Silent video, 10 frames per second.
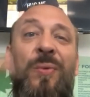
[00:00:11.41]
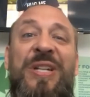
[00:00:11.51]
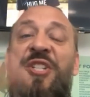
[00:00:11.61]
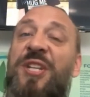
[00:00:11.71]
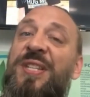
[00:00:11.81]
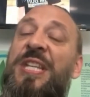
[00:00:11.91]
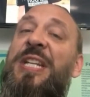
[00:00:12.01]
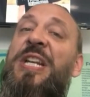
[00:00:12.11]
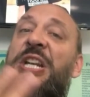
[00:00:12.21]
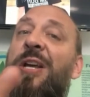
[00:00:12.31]
We just
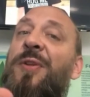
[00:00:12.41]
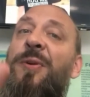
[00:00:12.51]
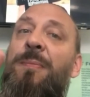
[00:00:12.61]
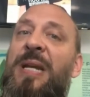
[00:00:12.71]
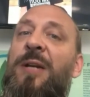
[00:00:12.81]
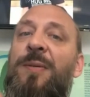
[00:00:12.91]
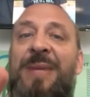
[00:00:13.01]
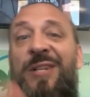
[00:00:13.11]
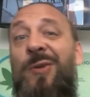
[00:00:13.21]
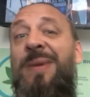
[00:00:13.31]
hit another major,
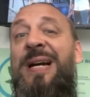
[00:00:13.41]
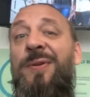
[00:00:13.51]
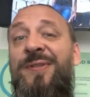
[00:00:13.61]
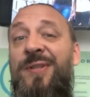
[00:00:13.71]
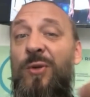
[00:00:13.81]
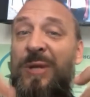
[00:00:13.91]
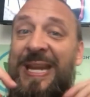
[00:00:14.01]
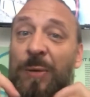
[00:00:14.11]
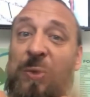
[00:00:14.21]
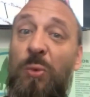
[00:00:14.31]
major milestone
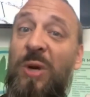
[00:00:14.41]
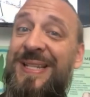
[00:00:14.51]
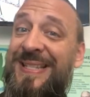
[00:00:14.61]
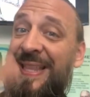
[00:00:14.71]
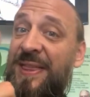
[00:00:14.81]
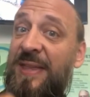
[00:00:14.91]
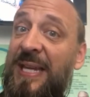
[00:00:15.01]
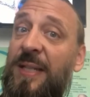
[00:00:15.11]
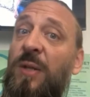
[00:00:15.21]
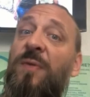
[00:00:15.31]
and we want to
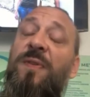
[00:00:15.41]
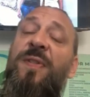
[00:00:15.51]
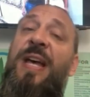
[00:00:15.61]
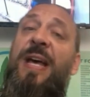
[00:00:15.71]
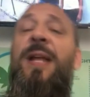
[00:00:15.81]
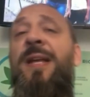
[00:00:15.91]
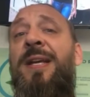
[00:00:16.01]
thank you for that.